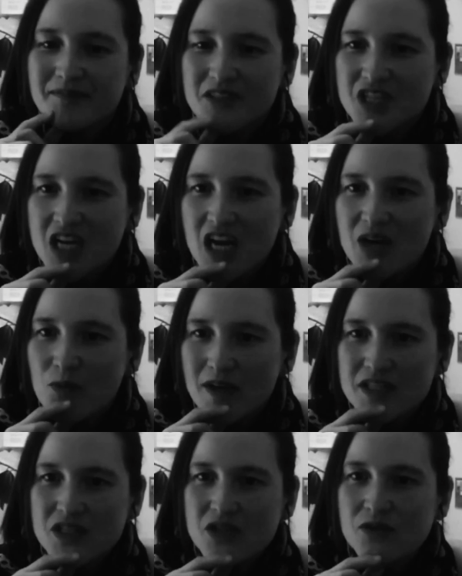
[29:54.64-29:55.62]
John,
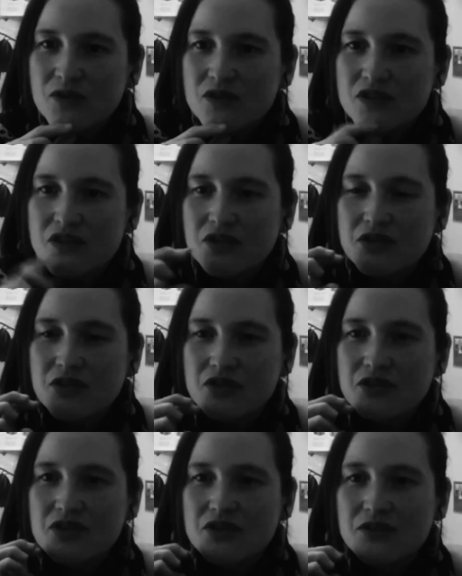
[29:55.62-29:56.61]
what tools do you
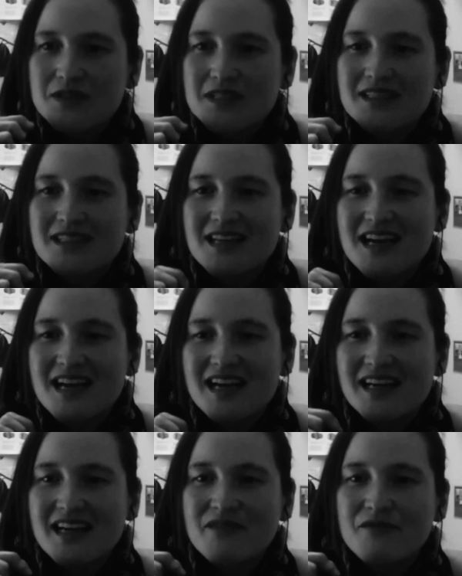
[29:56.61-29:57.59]
use to
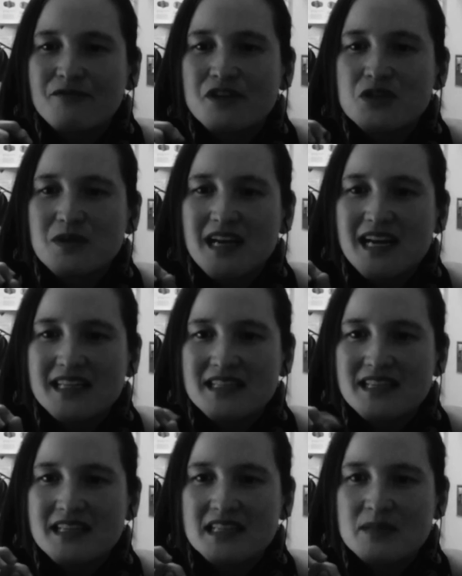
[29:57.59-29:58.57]
design and visualize
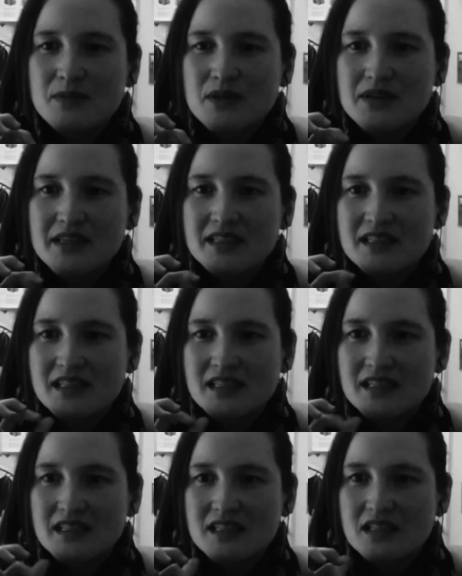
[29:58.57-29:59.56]
the
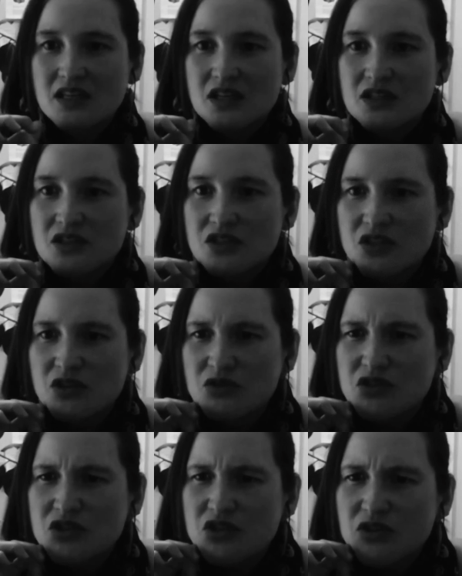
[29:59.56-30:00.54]
experiences? Do you
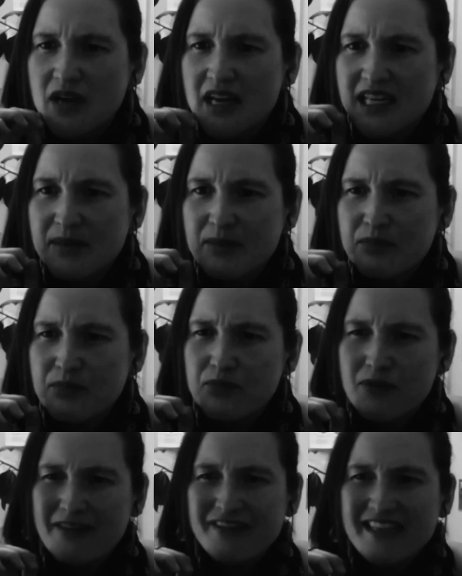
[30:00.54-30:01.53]
do any
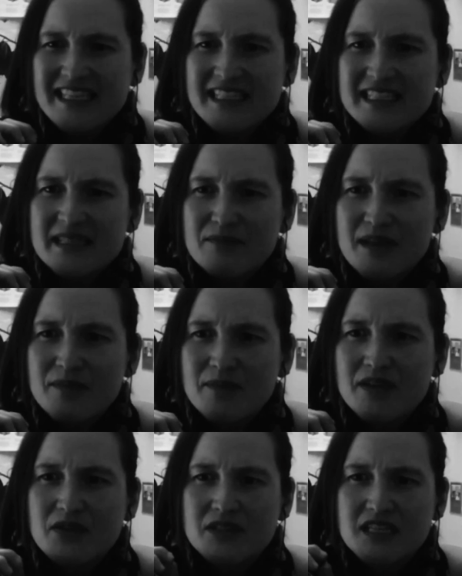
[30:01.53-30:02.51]
previs, maybe
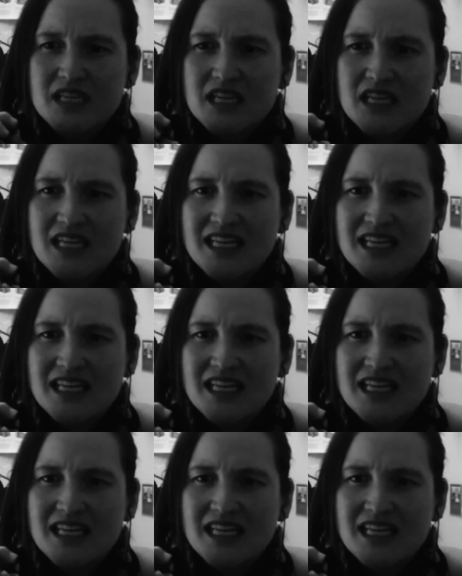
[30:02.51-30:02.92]
using